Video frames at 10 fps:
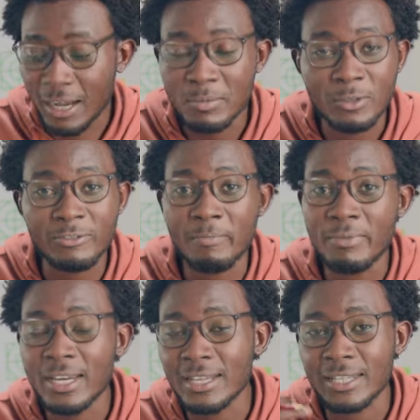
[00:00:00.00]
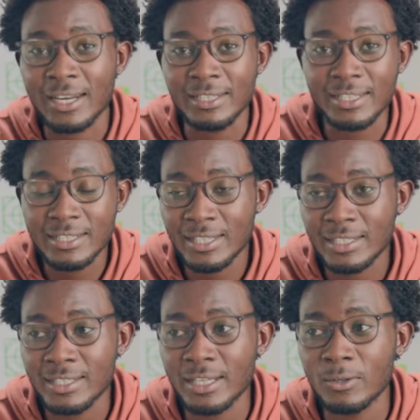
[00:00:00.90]
comes off a bit as an
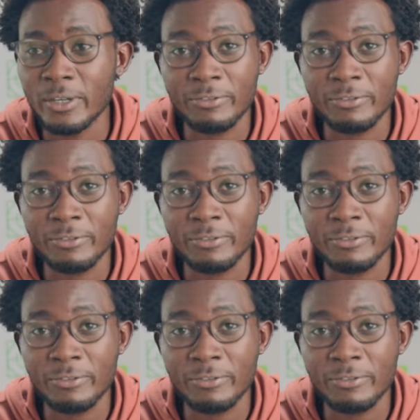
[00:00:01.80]
artistic skill